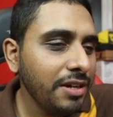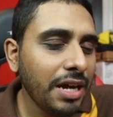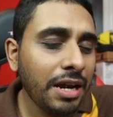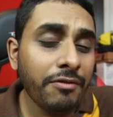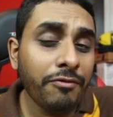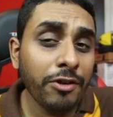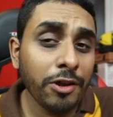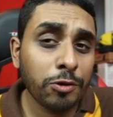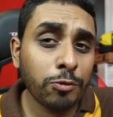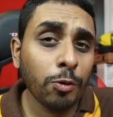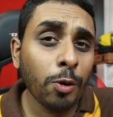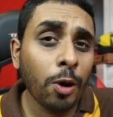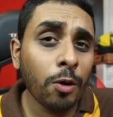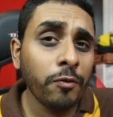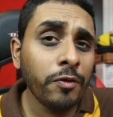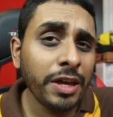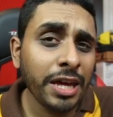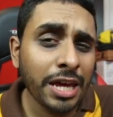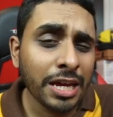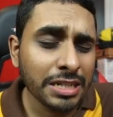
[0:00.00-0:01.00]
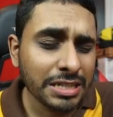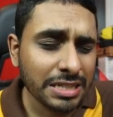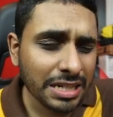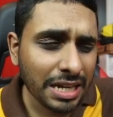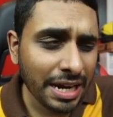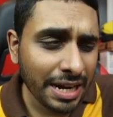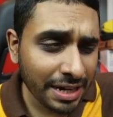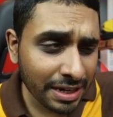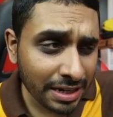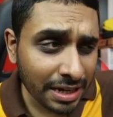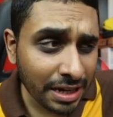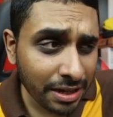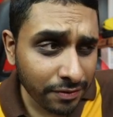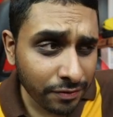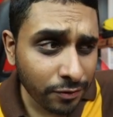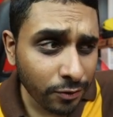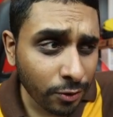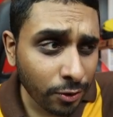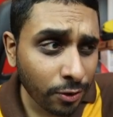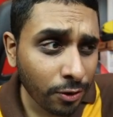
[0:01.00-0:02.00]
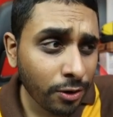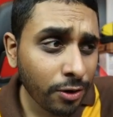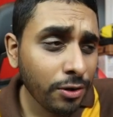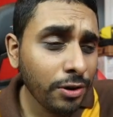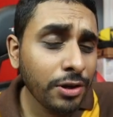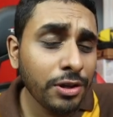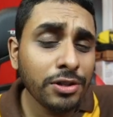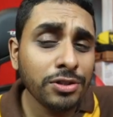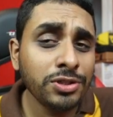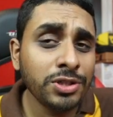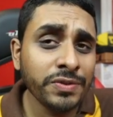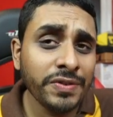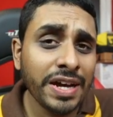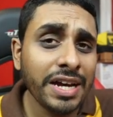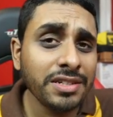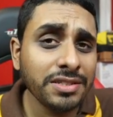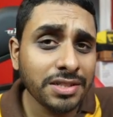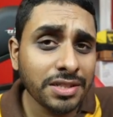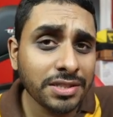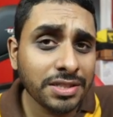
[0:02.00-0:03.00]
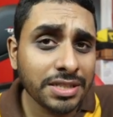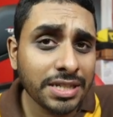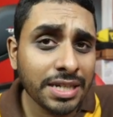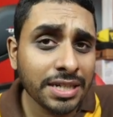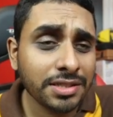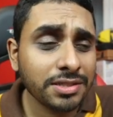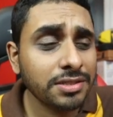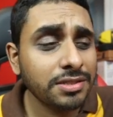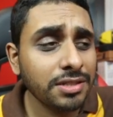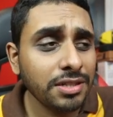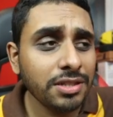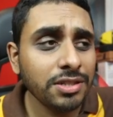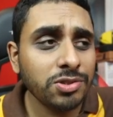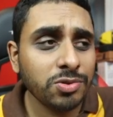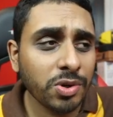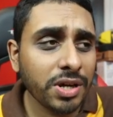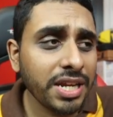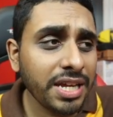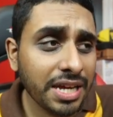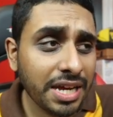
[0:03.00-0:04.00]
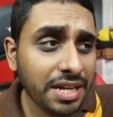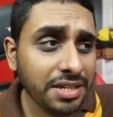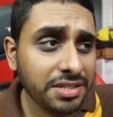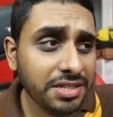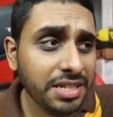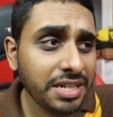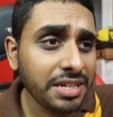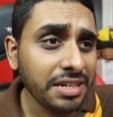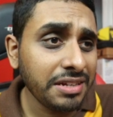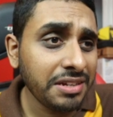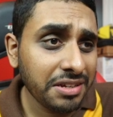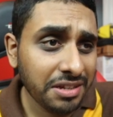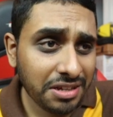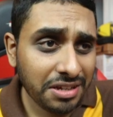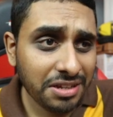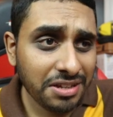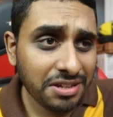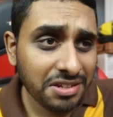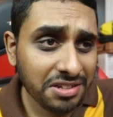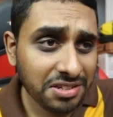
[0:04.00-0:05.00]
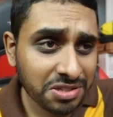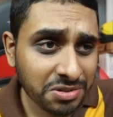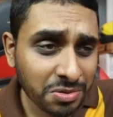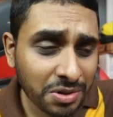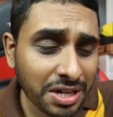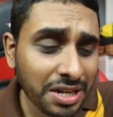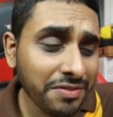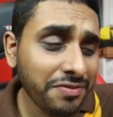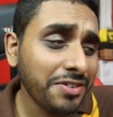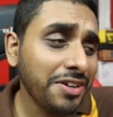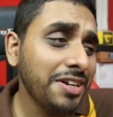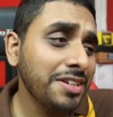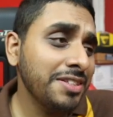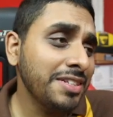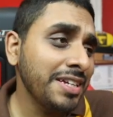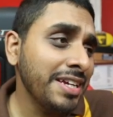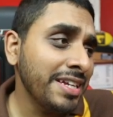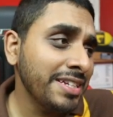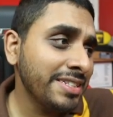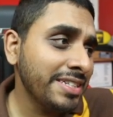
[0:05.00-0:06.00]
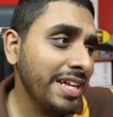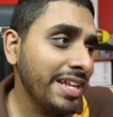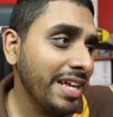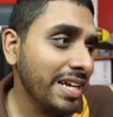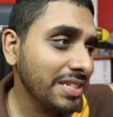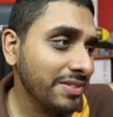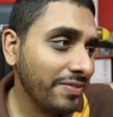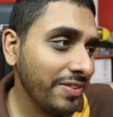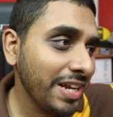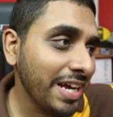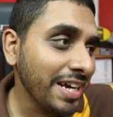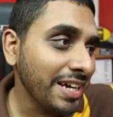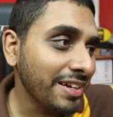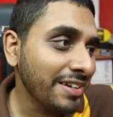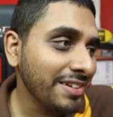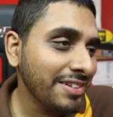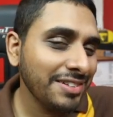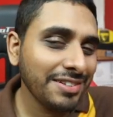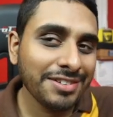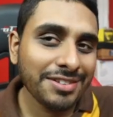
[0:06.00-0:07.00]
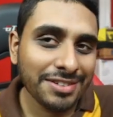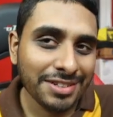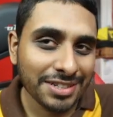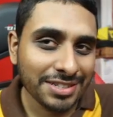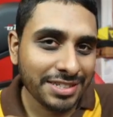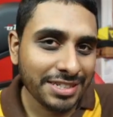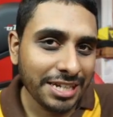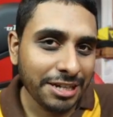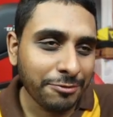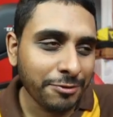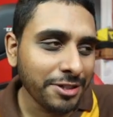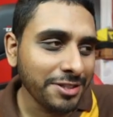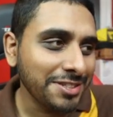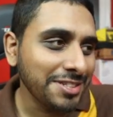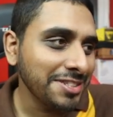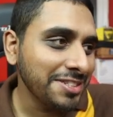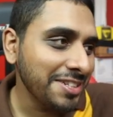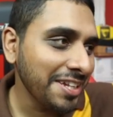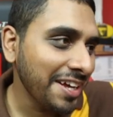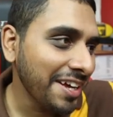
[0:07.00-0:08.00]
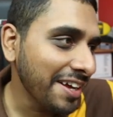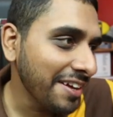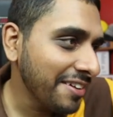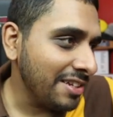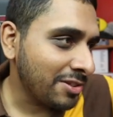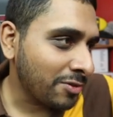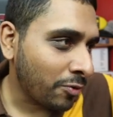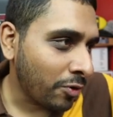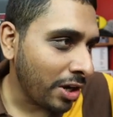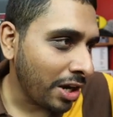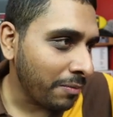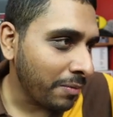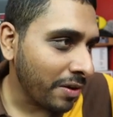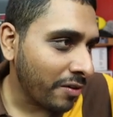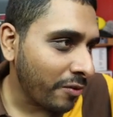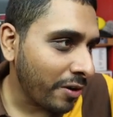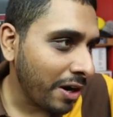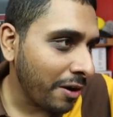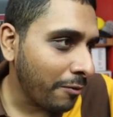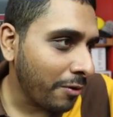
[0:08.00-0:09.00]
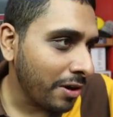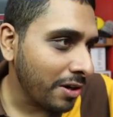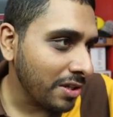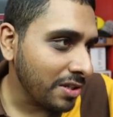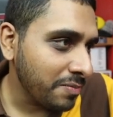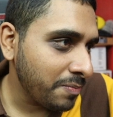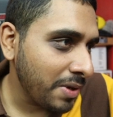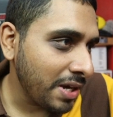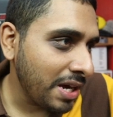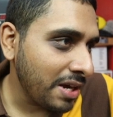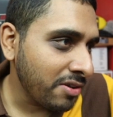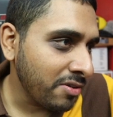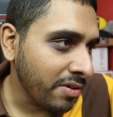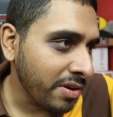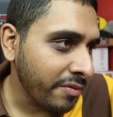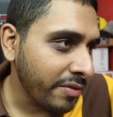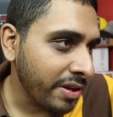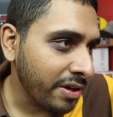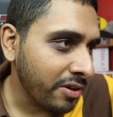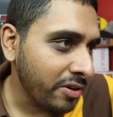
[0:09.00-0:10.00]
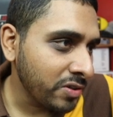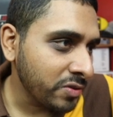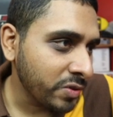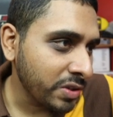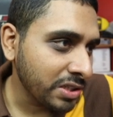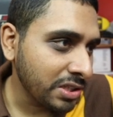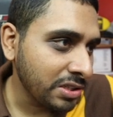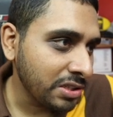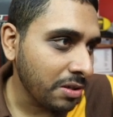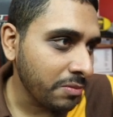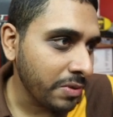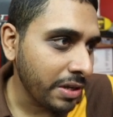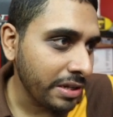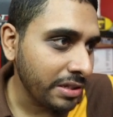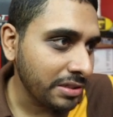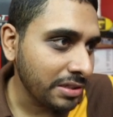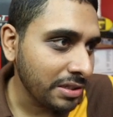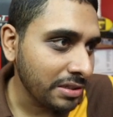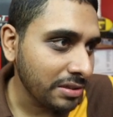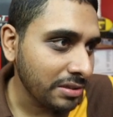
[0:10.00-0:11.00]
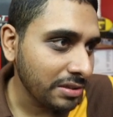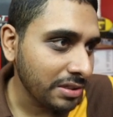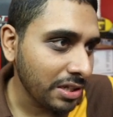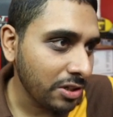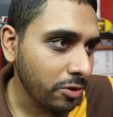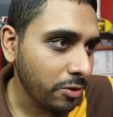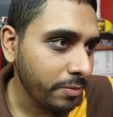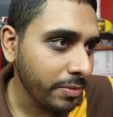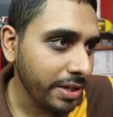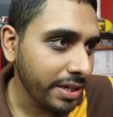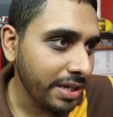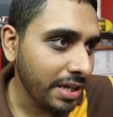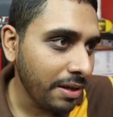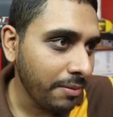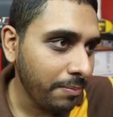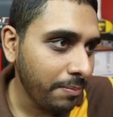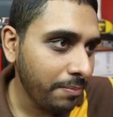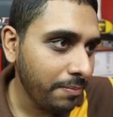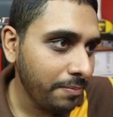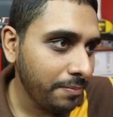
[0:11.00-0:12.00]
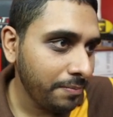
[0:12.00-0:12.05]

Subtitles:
Every 12 years. 1994, 2006, 2018. 2030 is their next flag. The sequence is there. This Craig McRae one is bad. Not even a coach questions the umpire decisions they normally get.